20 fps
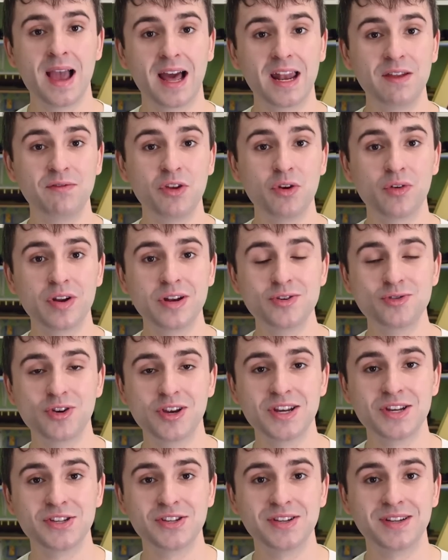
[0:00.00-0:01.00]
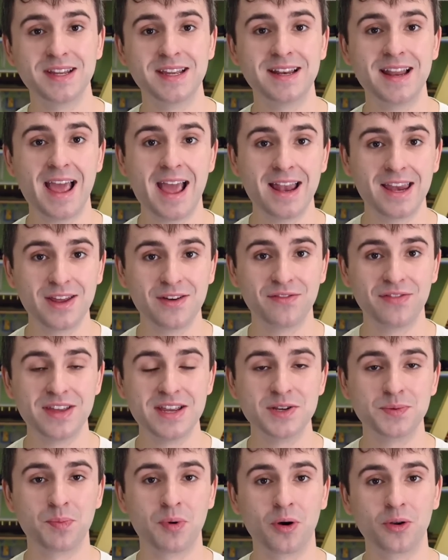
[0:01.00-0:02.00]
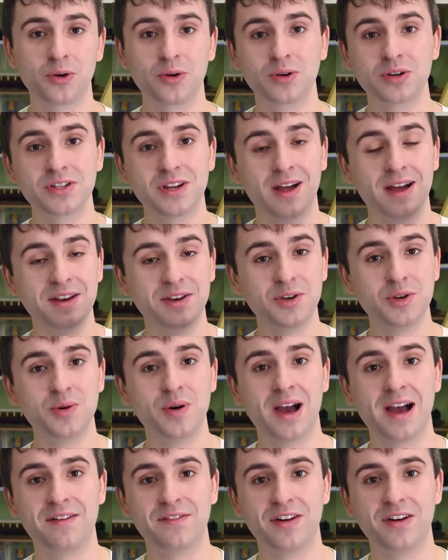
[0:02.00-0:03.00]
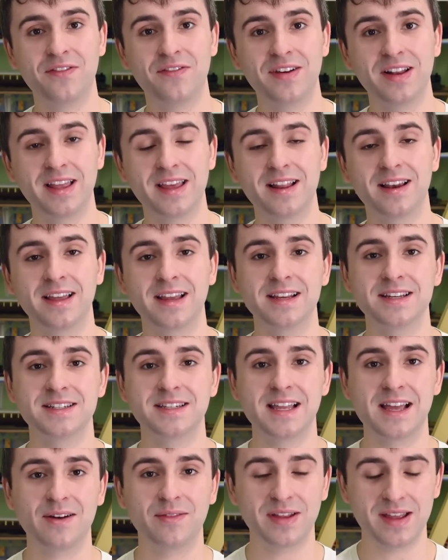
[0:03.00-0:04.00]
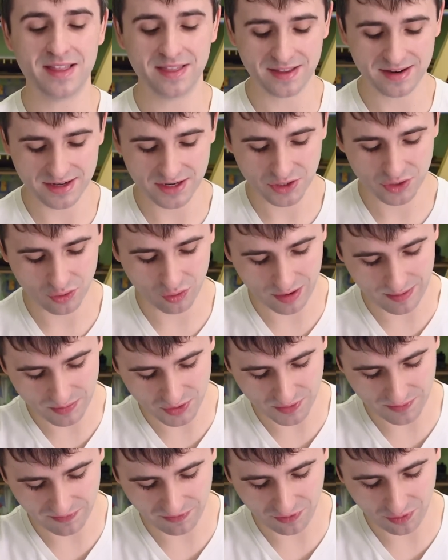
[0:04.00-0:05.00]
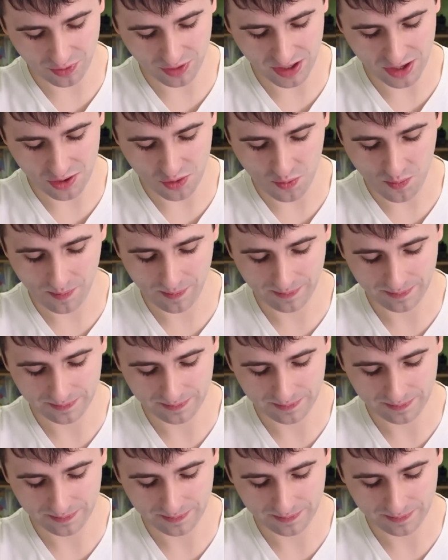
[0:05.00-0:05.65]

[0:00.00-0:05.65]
and if you're interested in any of these products, I do have affiliate links down in the description for you.